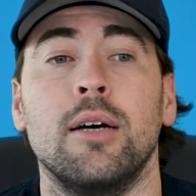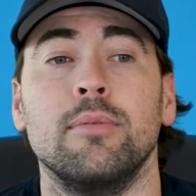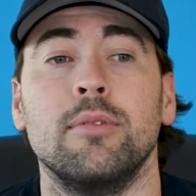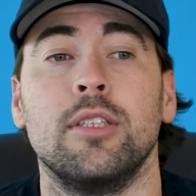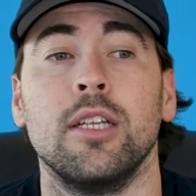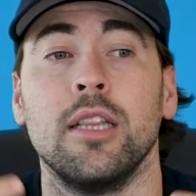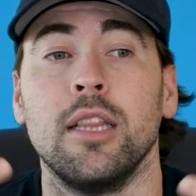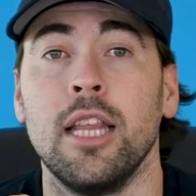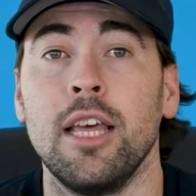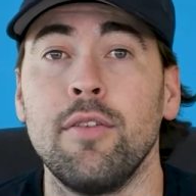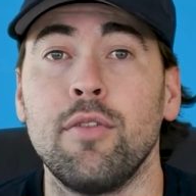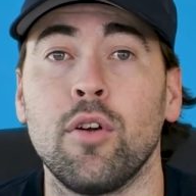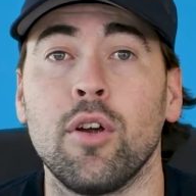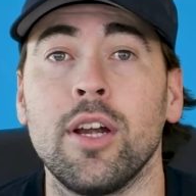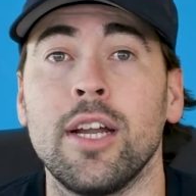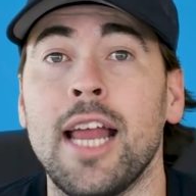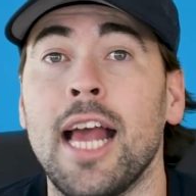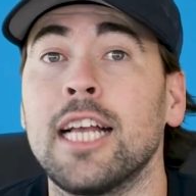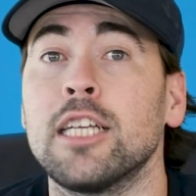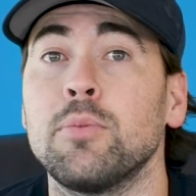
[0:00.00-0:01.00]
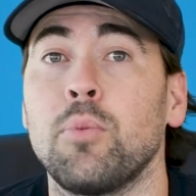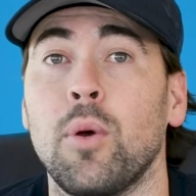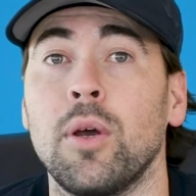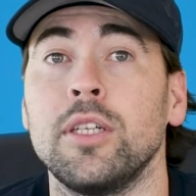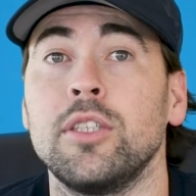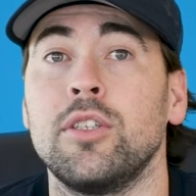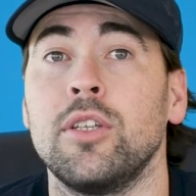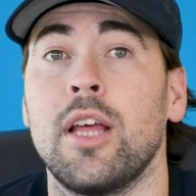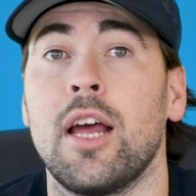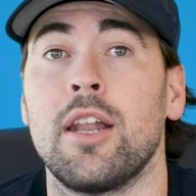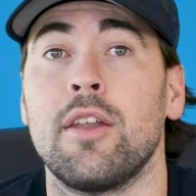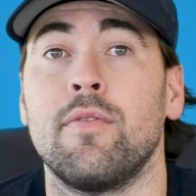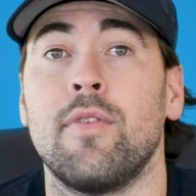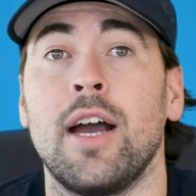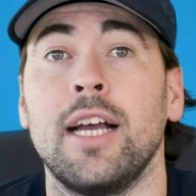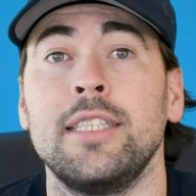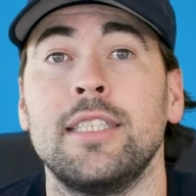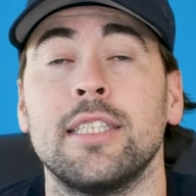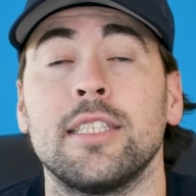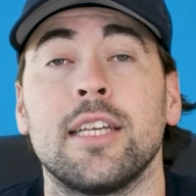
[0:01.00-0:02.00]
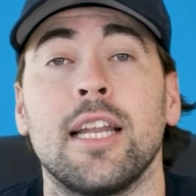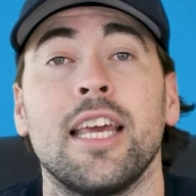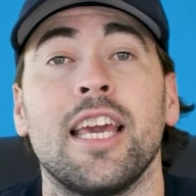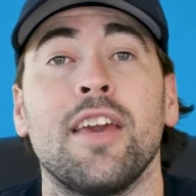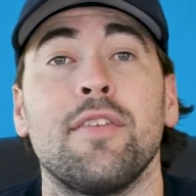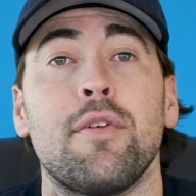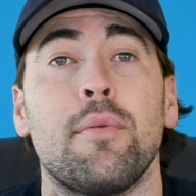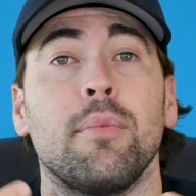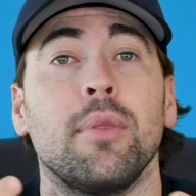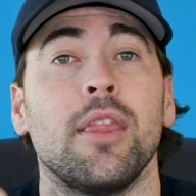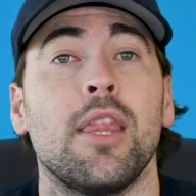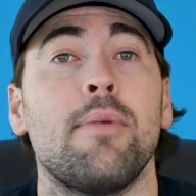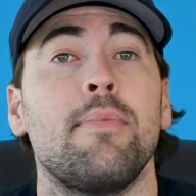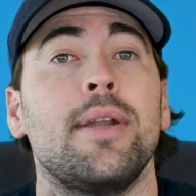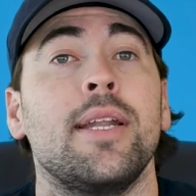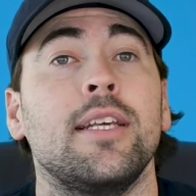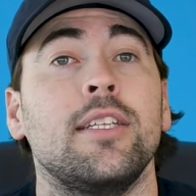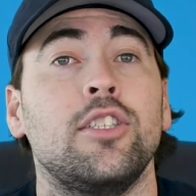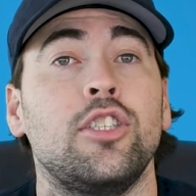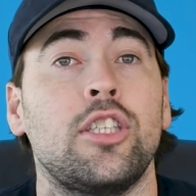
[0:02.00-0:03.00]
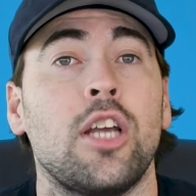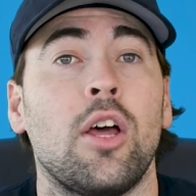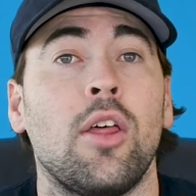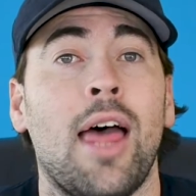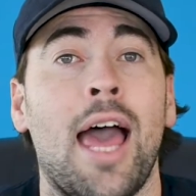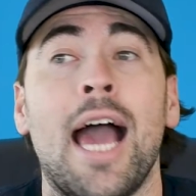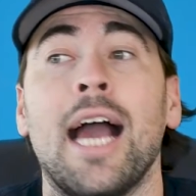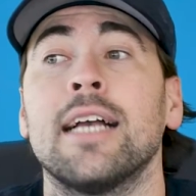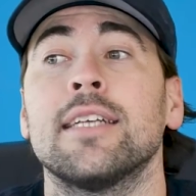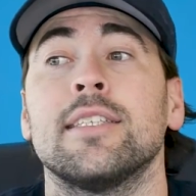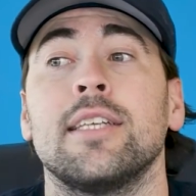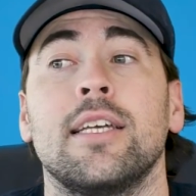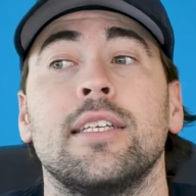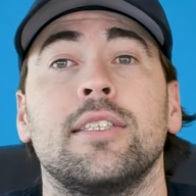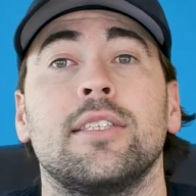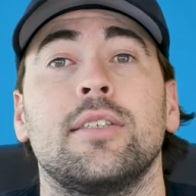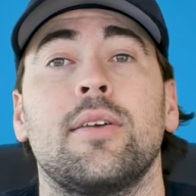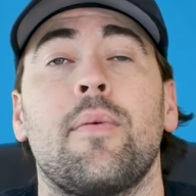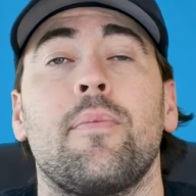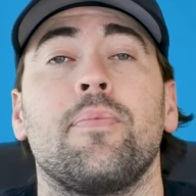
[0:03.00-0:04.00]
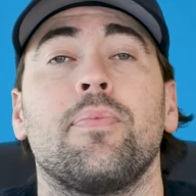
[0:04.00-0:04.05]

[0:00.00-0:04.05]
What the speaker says: deliver an exploit to that device that's going to give him limited shell access.